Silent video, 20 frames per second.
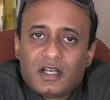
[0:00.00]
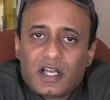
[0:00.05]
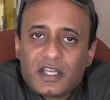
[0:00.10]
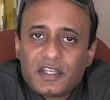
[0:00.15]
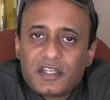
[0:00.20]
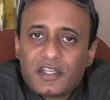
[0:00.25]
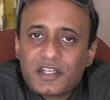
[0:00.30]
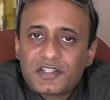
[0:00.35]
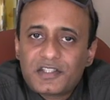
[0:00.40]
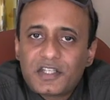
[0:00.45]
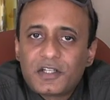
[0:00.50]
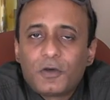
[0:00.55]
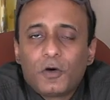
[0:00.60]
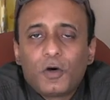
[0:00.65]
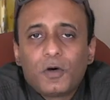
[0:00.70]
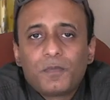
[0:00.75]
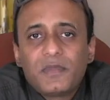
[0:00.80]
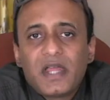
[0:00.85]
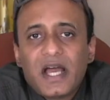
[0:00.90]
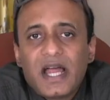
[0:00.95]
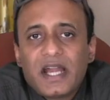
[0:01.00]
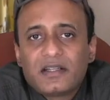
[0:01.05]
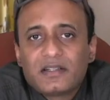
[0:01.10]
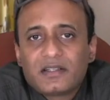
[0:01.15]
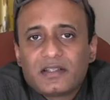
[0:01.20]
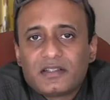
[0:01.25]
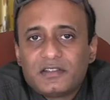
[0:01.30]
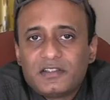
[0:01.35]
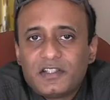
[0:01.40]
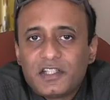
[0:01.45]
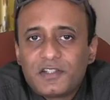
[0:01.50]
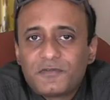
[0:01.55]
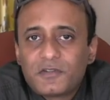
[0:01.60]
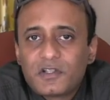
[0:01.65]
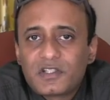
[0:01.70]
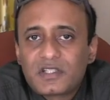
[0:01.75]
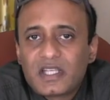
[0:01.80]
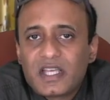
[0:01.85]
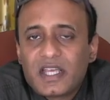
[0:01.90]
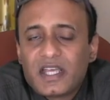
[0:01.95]
I guess and hope that this
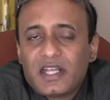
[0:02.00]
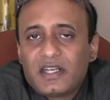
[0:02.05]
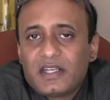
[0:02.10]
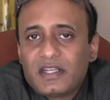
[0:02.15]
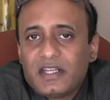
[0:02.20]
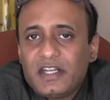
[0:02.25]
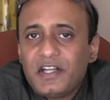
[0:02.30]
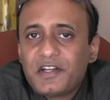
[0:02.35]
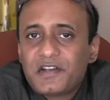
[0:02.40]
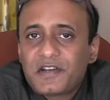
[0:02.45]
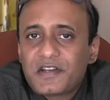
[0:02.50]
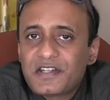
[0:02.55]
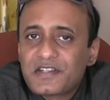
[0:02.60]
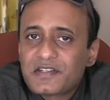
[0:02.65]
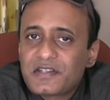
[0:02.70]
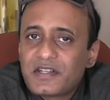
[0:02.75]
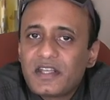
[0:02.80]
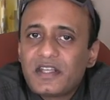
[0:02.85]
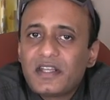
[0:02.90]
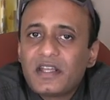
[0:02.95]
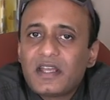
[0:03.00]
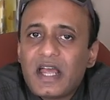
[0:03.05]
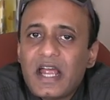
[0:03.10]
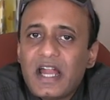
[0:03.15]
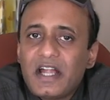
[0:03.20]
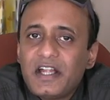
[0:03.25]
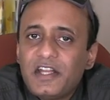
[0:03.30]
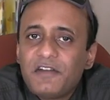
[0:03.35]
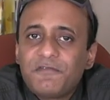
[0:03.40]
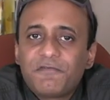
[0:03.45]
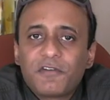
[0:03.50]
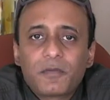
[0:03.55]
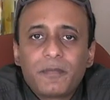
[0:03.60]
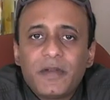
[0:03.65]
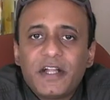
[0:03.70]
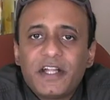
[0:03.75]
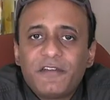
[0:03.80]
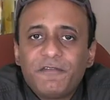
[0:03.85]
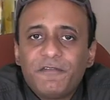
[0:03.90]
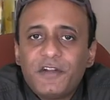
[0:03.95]
was an interesting and
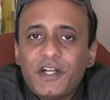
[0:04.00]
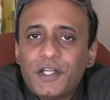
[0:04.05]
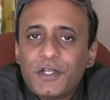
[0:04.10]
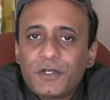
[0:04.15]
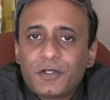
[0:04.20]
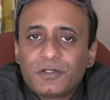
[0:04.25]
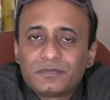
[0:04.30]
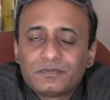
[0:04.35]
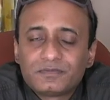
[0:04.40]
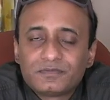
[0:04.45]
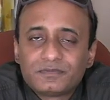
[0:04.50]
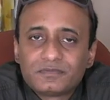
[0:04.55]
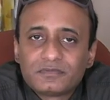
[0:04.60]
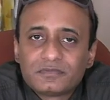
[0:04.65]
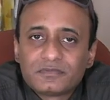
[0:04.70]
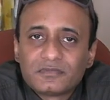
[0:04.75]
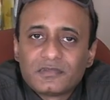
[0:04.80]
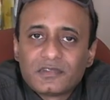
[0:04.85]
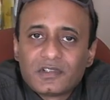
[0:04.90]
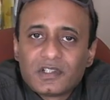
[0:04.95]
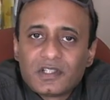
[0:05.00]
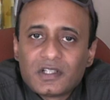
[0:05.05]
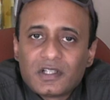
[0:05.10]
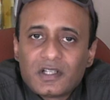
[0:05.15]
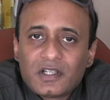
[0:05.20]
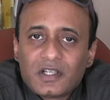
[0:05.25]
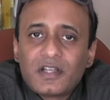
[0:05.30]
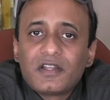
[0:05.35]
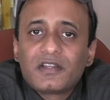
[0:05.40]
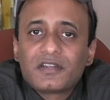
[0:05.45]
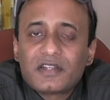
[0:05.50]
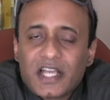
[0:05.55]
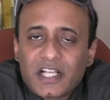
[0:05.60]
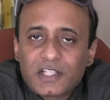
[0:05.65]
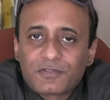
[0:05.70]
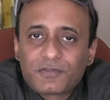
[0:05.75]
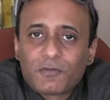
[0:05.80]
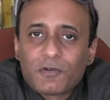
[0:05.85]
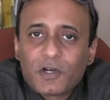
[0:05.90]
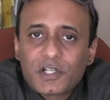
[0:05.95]
informative video.
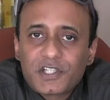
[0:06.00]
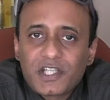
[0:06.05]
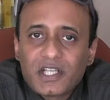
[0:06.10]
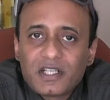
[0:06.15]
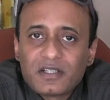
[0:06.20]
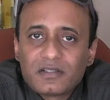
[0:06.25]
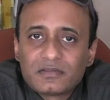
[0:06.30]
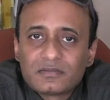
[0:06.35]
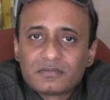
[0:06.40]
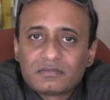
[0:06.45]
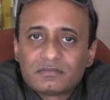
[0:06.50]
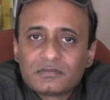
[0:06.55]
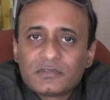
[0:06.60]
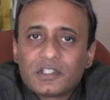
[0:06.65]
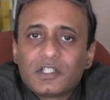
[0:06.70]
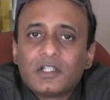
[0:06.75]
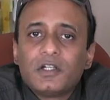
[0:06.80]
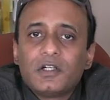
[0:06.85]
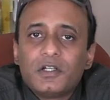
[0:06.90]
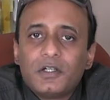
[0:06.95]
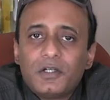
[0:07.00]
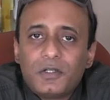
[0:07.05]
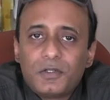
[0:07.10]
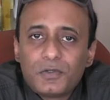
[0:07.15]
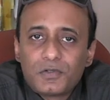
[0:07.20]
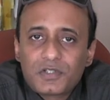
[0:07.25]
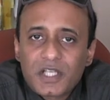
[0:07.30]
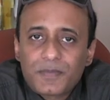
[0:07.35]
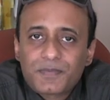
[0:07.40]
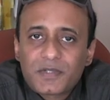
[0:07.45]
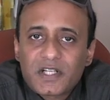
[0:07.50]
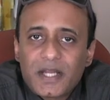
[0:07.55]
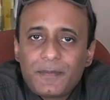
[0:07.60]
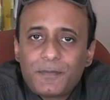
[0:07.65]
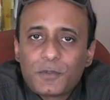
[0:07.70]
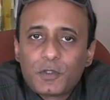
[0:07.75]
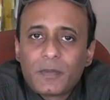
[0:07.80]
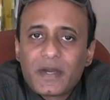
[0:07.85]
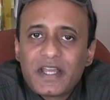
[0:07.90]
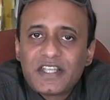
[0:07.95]
Thanks for watching. Do
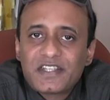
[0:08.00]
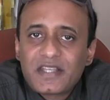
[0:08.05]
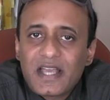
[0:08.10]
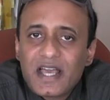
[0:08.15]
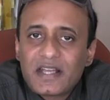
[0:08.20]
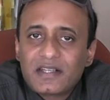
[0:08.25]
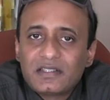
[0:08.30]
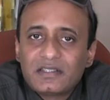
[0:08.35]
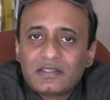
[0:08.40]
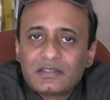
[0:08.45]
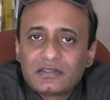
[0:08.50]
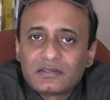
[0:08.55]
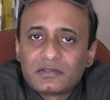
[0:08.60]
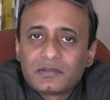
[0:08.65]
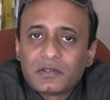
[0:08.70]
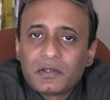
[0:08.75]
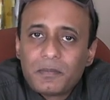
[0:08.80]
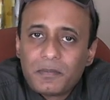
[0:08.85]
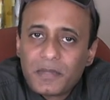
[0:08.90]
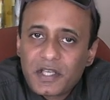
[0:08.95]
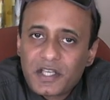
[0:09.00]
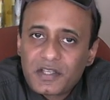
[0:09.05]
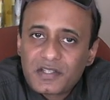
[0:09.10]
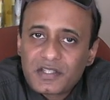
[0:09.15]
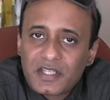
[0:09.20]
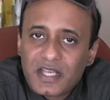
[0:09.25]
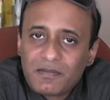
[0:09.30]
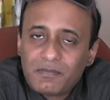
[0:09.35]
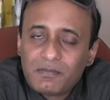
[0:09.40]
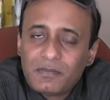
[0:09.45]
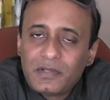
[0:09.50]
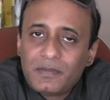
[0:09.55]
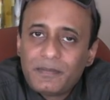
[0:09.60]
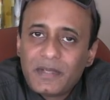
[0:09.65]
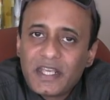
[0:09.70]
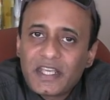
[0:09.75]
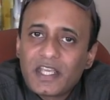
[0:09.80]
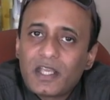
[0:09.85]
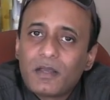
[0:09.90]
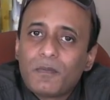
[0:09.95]
subscribe to my channel because I will be
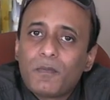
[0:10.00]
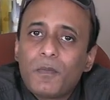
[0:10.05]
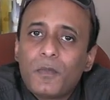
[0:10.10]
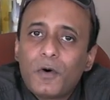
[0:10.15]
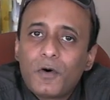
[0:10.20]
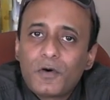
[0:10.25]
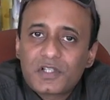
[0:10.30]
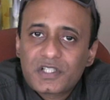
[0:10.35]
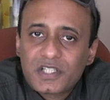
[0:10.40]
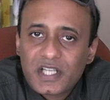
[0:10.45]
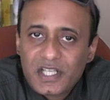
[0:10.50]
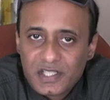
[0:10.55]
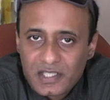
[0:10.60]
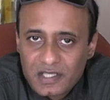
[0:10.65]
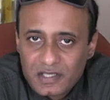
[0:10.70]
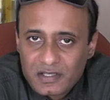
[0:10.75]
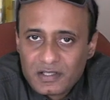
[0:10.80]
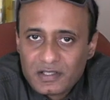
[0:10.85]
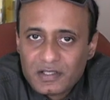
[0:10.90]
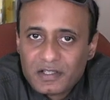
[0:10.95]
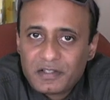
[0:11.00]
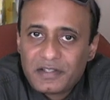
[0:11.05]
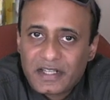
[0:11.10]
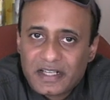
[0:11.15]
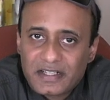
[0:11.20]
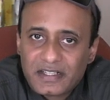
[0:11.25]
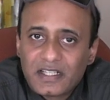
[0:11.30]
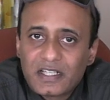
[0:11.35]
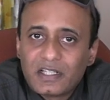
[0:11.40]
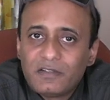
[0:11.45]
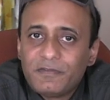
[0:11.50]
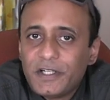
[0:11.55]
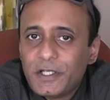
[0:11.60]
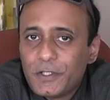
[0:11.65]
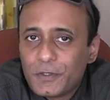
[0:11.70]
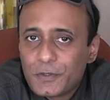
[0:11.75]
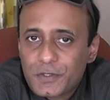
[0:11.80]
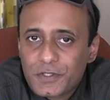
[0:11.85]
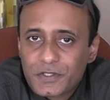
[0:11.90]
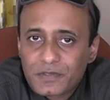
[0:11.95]
making more such technical
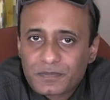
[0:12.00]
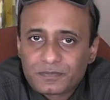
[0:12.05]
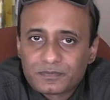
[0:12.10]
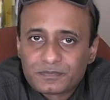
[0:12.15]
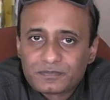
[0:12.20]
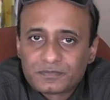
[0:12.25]
videos.